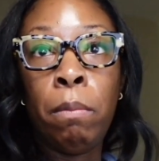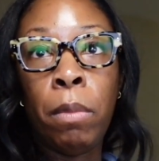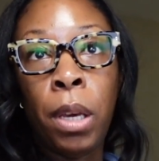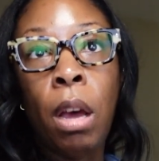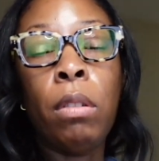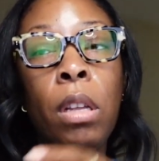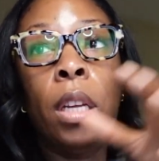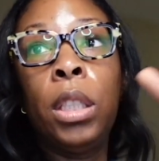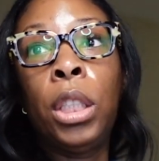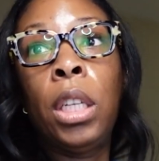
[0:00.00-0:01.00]

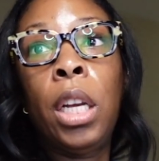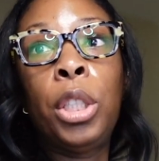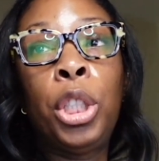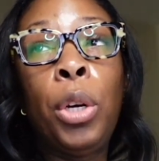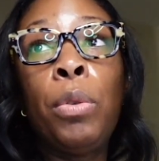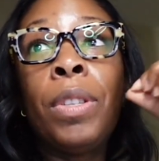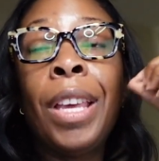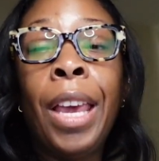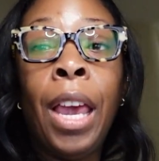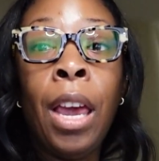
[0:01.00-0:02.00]
calculation that shows
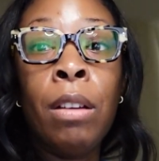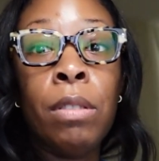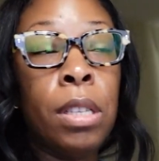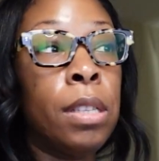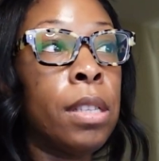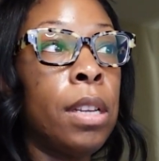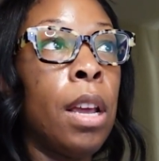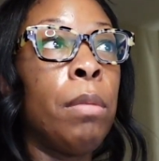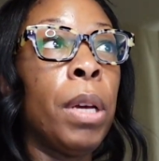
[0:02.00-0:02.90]
counts instead,